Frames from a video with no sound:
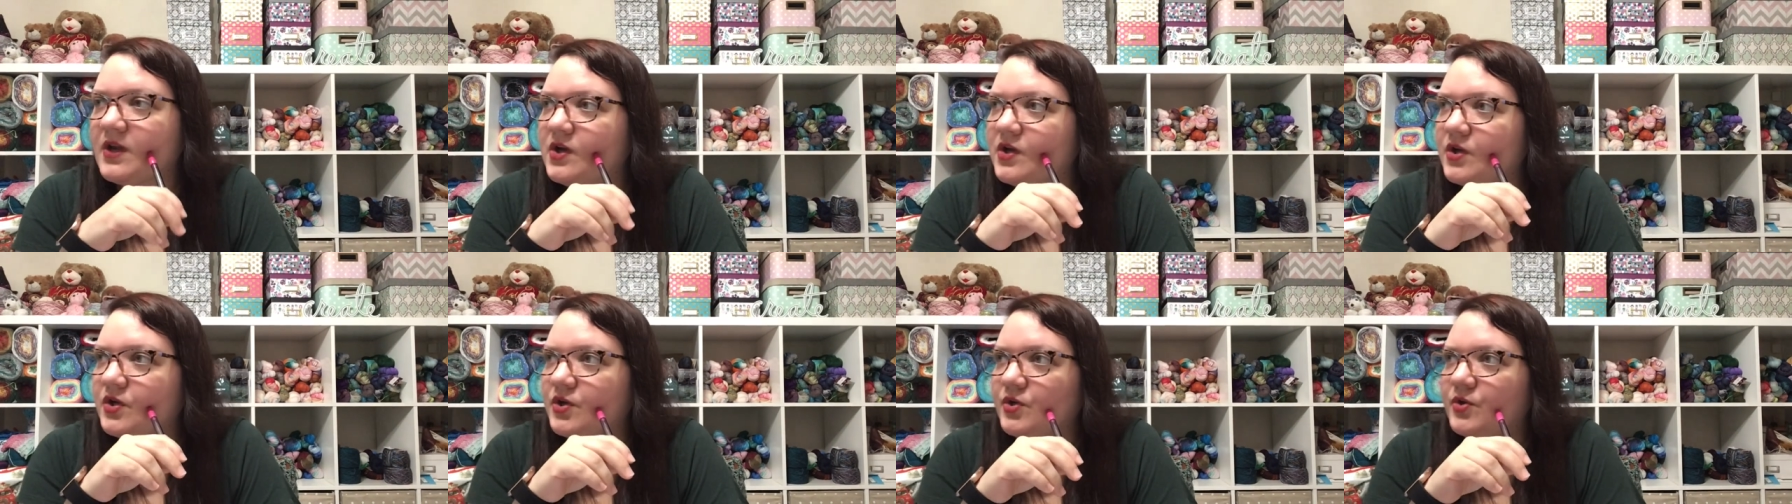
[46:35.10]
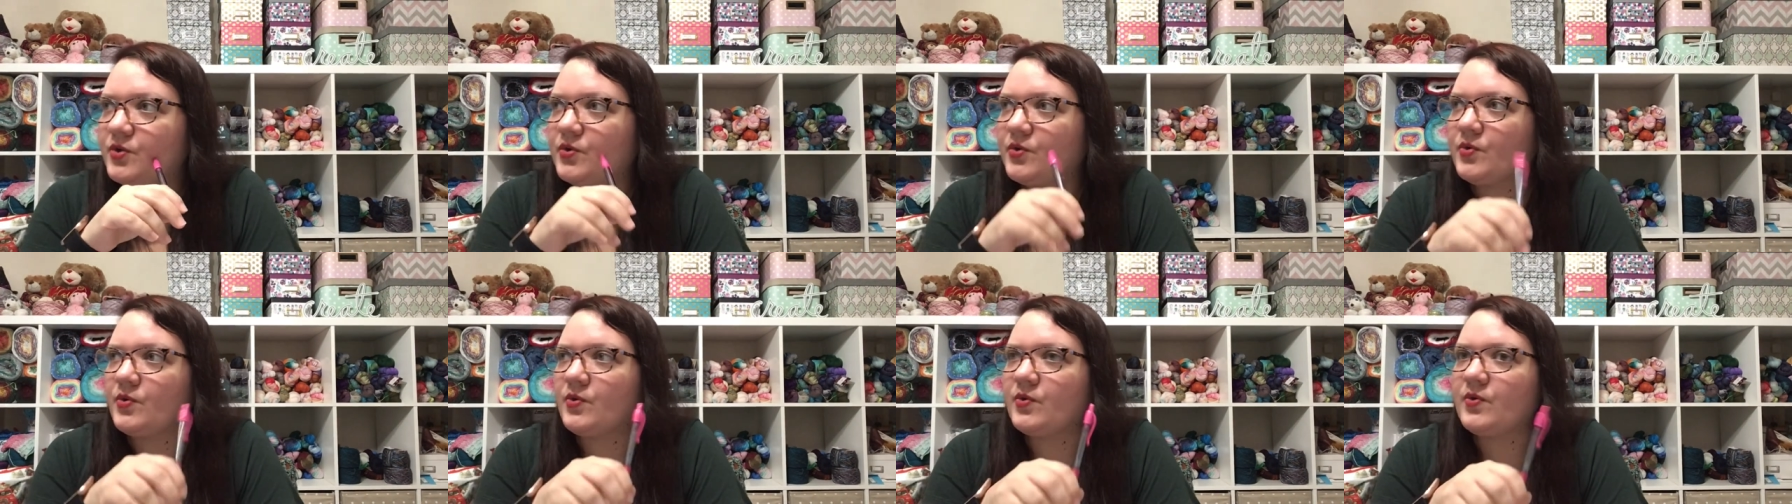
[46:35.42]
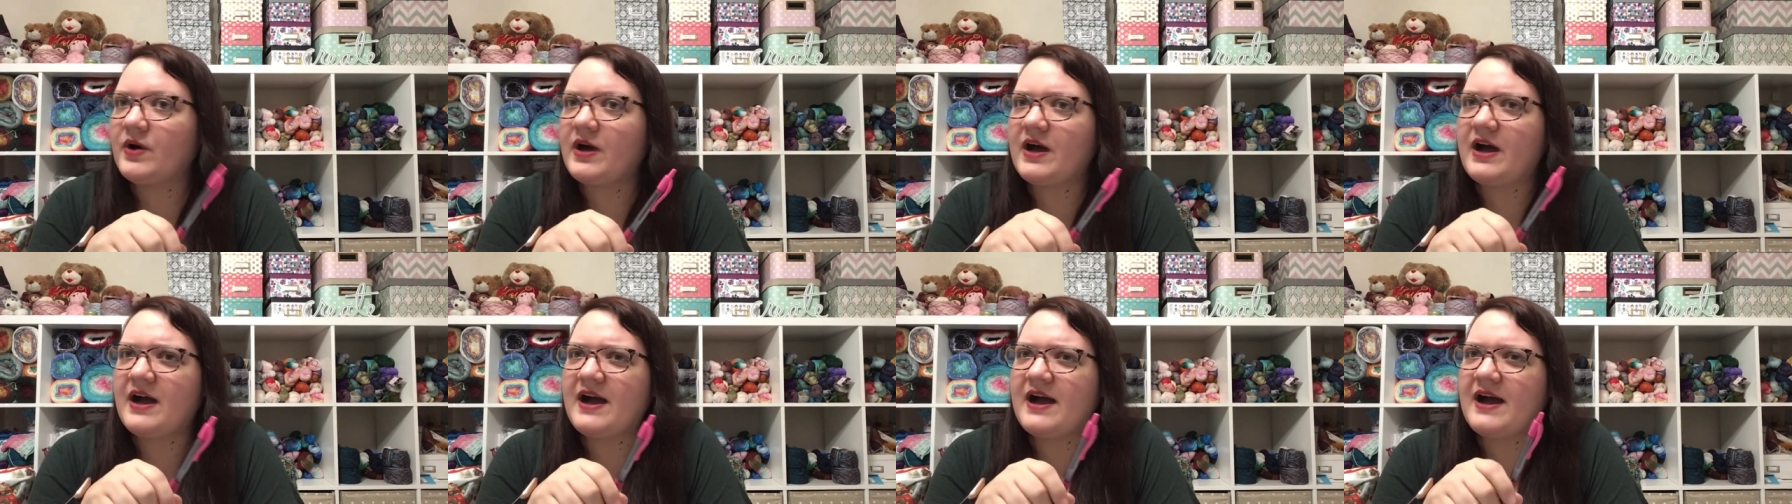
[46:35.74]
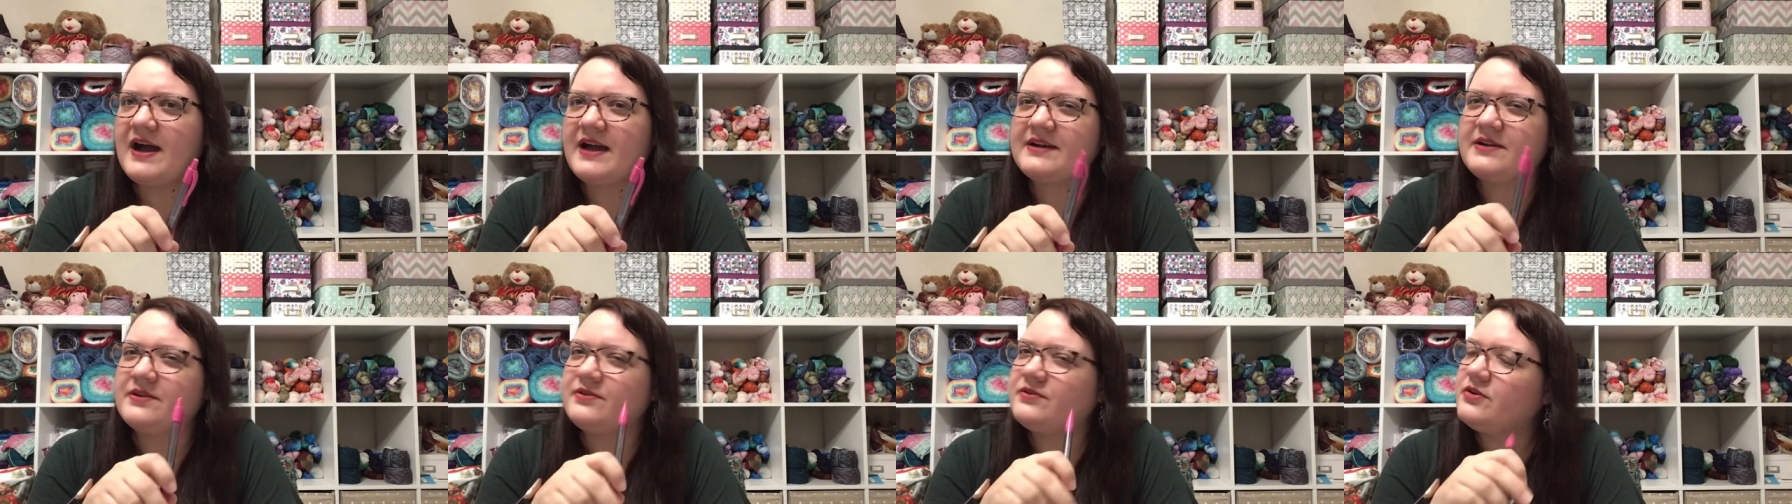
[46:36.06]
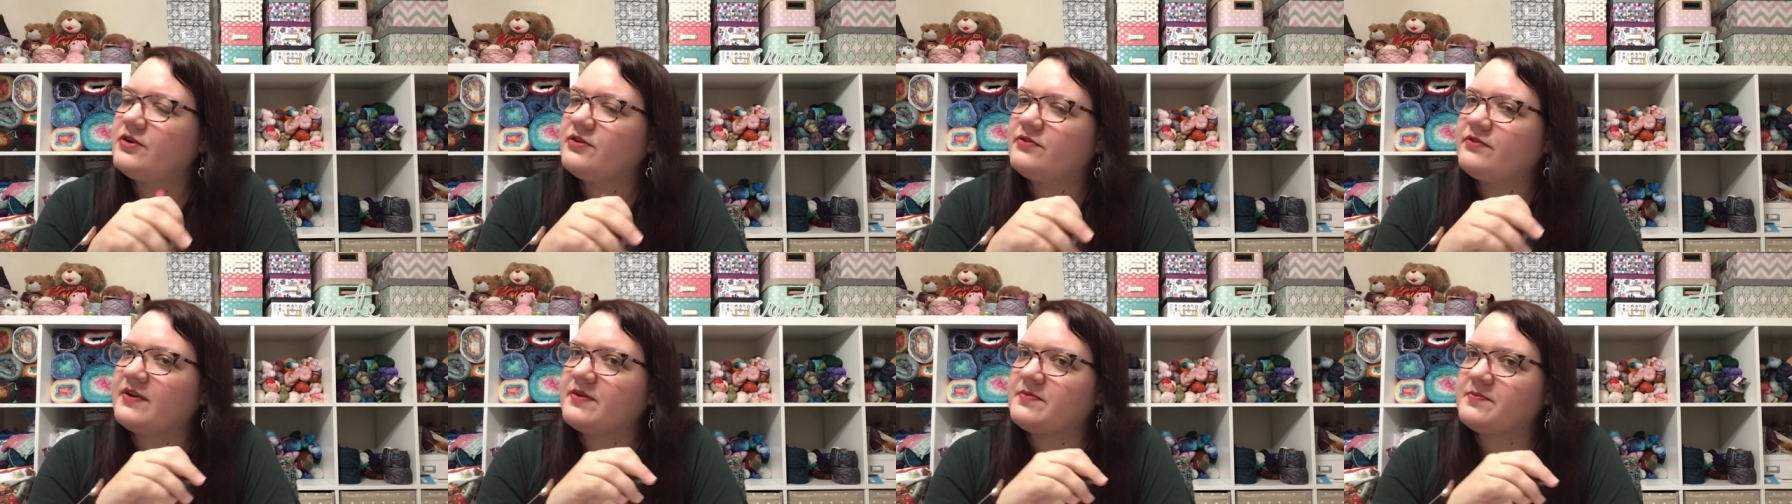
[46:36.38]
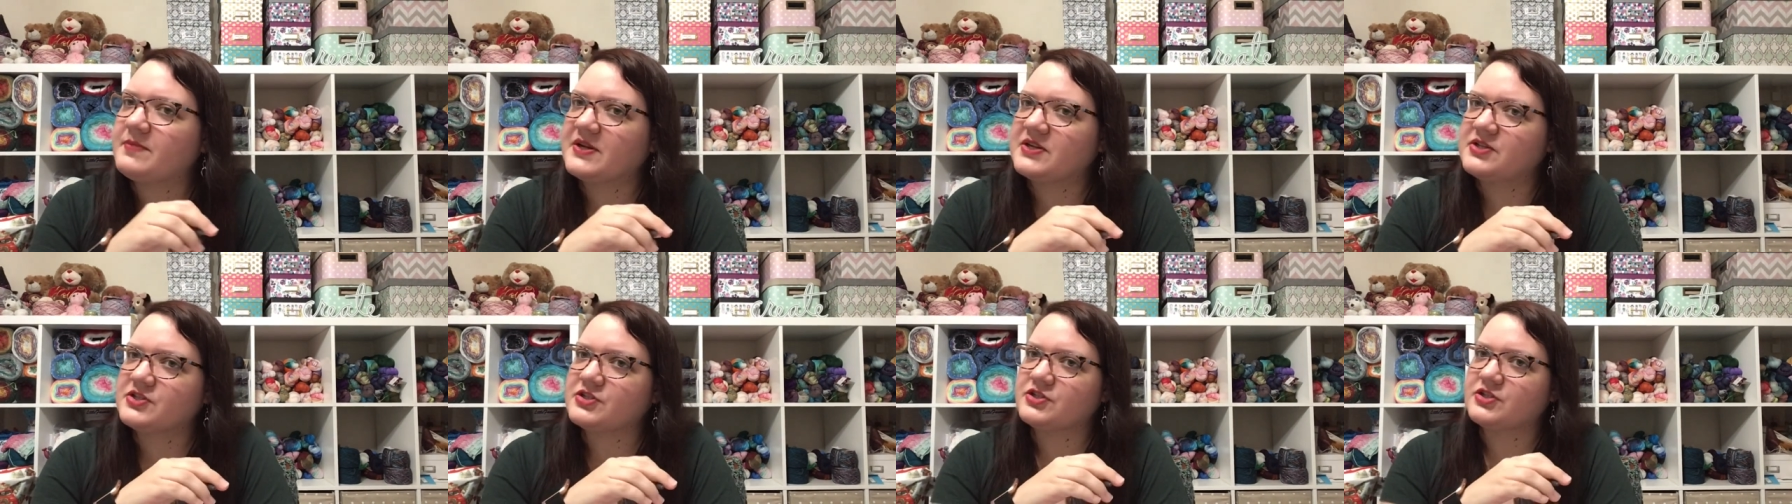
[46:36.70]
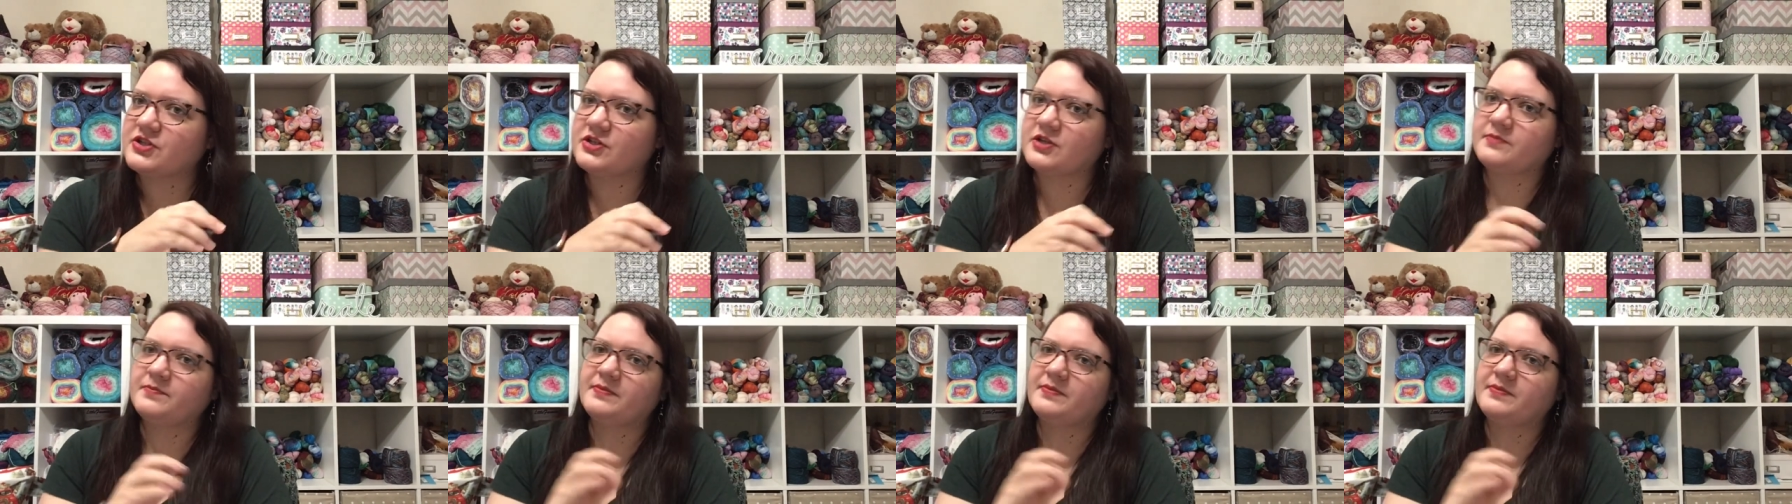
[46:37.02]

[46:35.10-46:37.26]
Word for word: who I don't know if I've mentioned her,